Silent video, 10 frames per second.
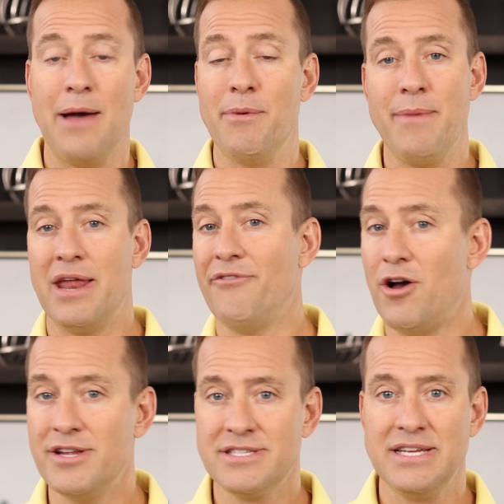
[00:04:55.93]
I'm a man of
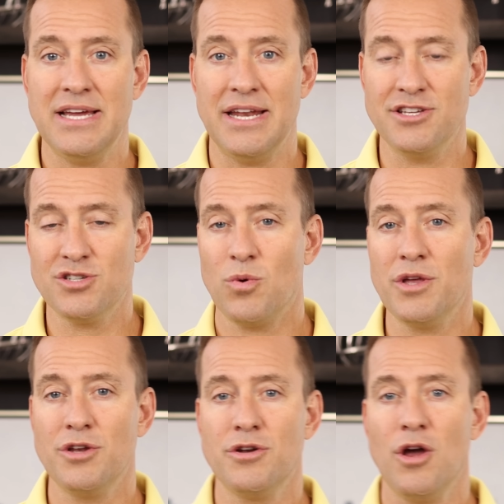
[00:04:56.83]
honesty, and I just
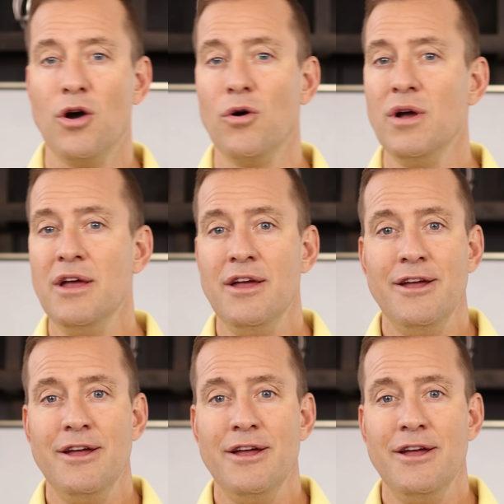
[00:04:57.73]
want you to know